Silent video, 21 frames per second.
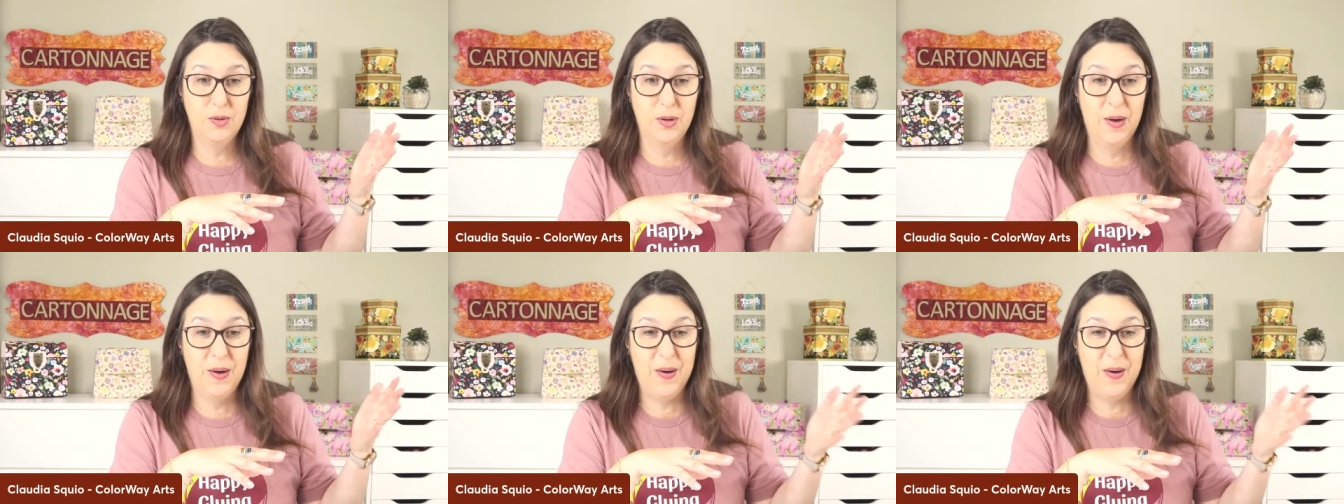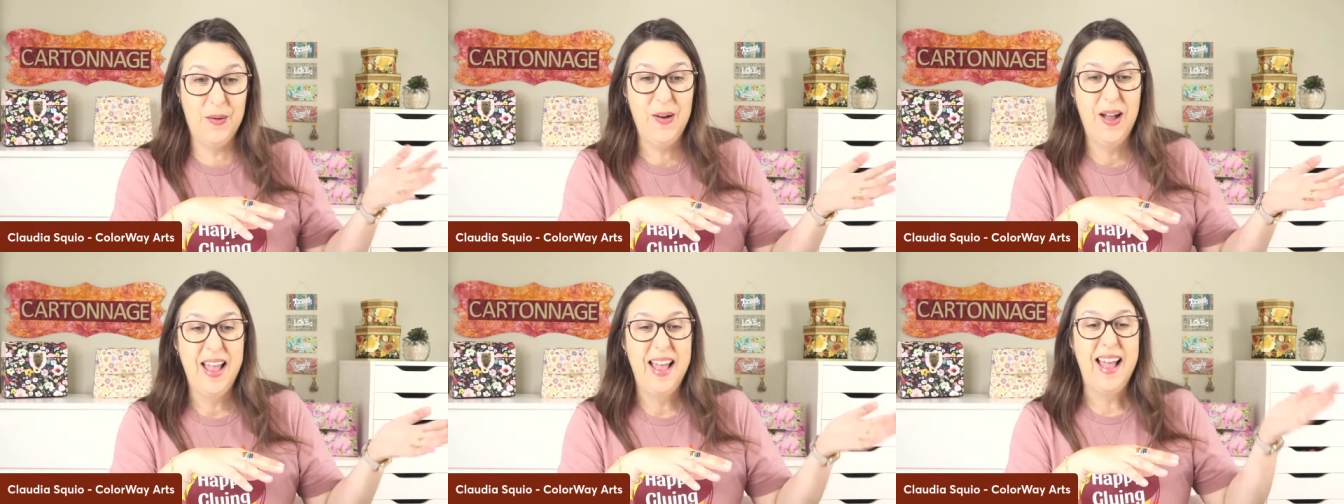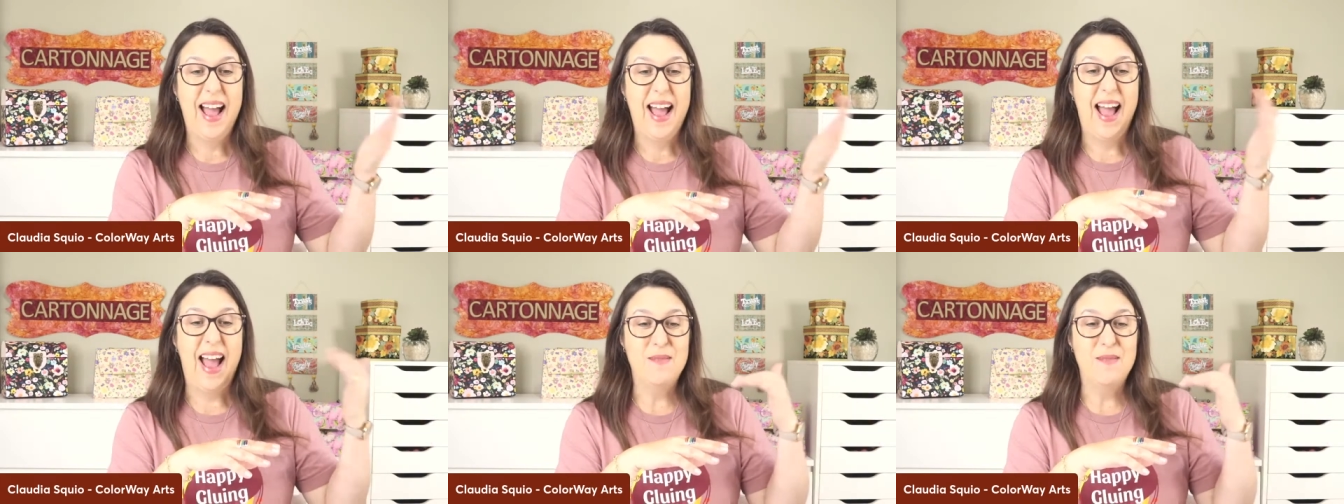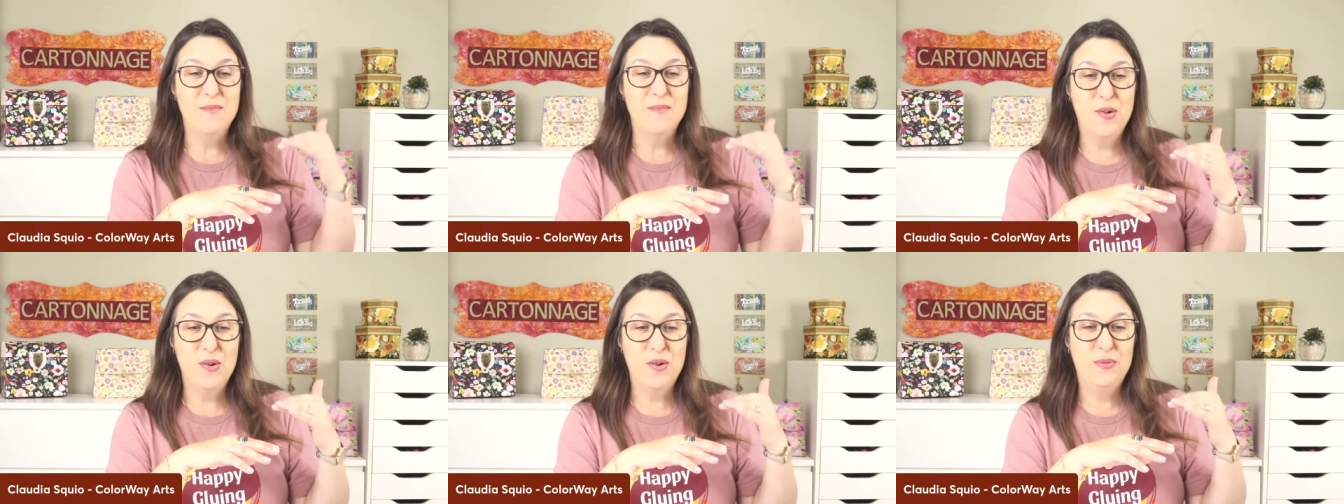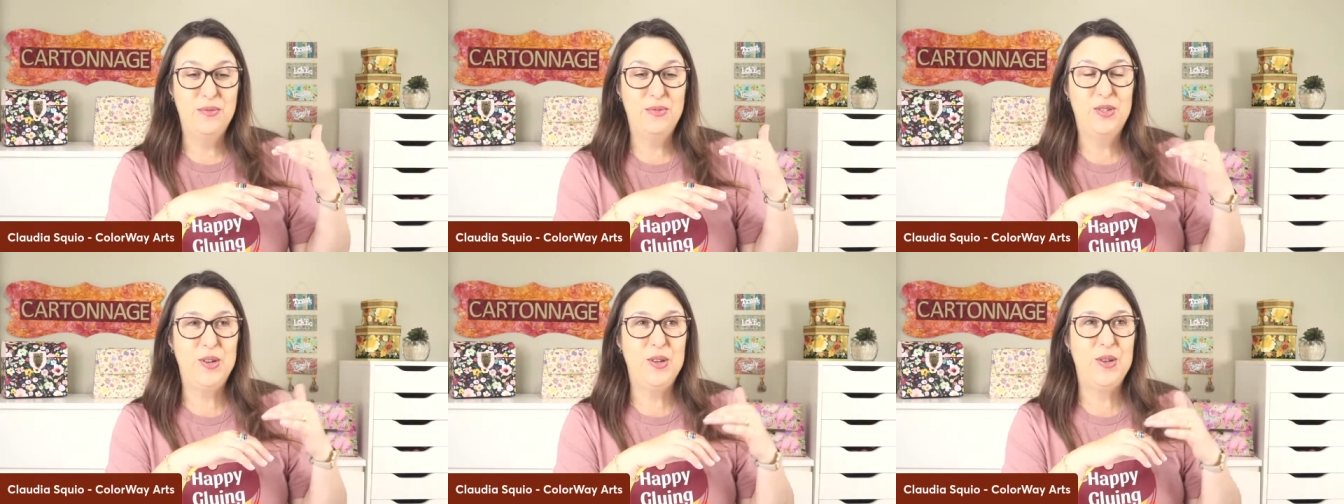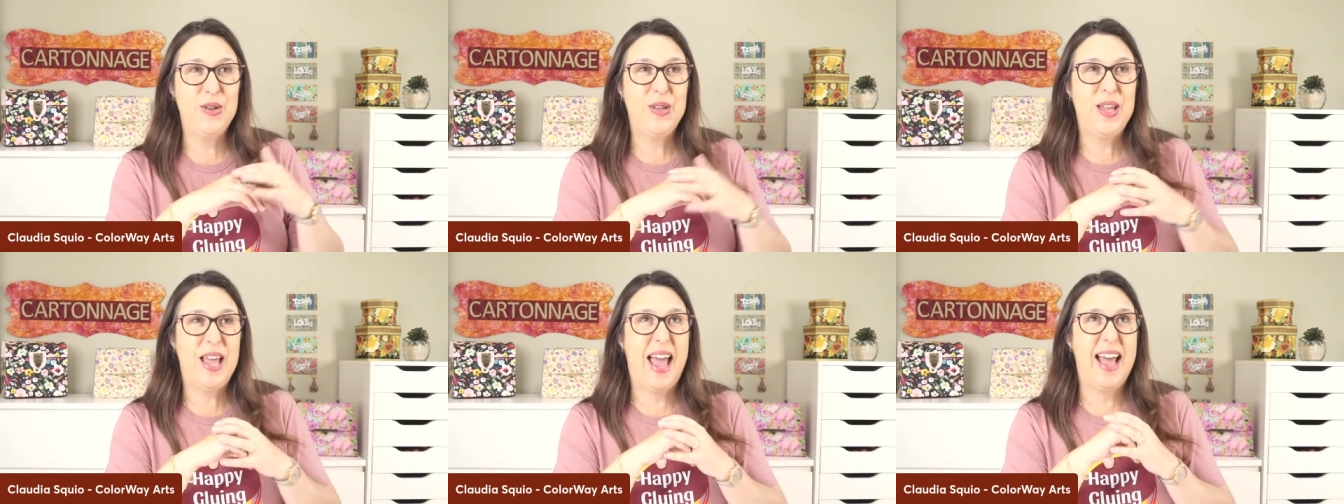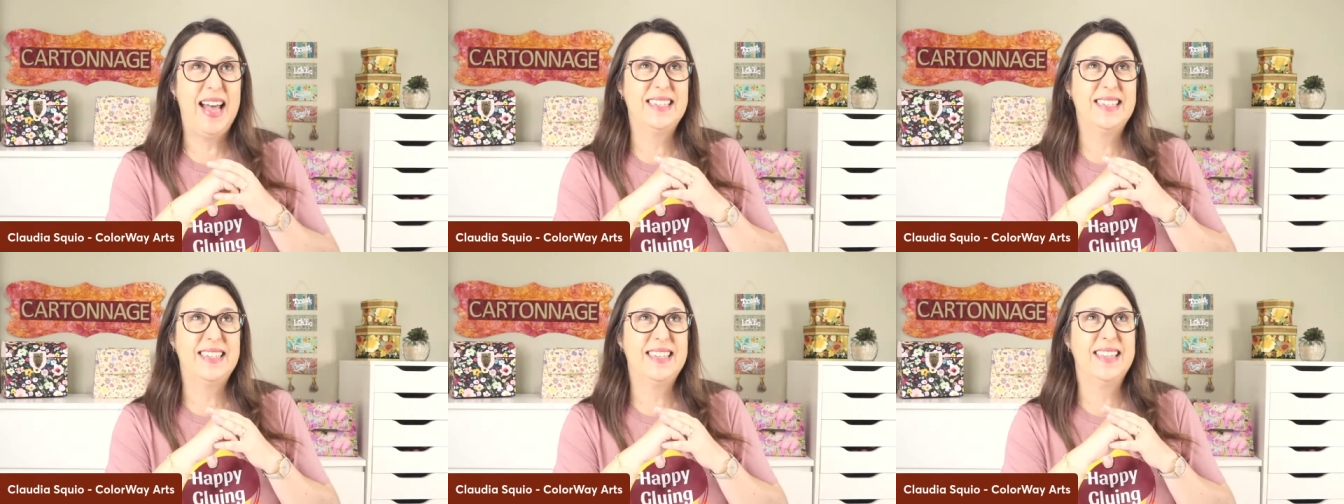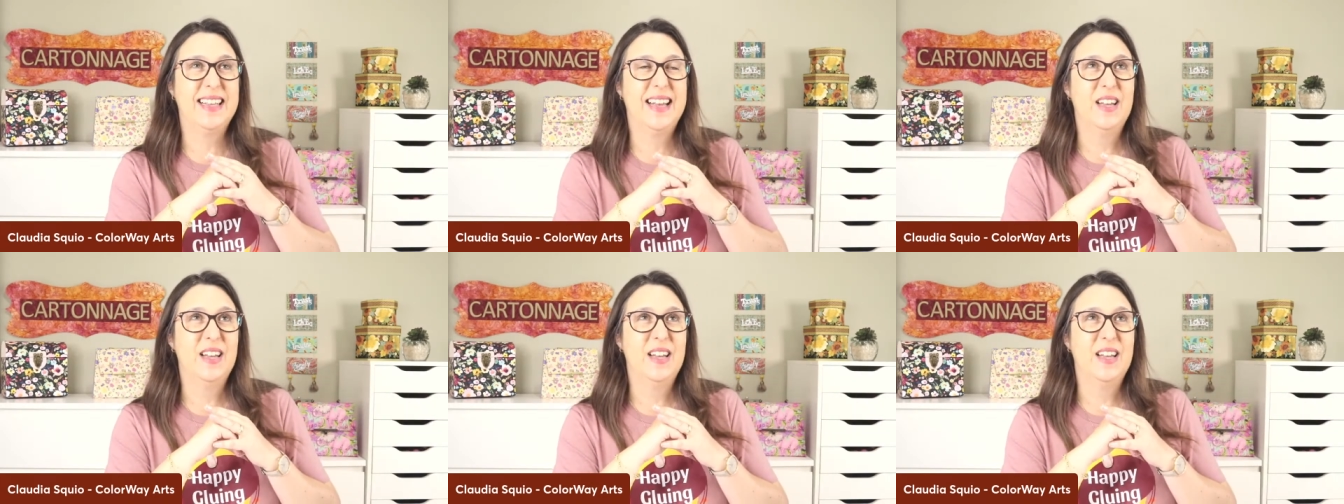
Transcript: know, I moved to US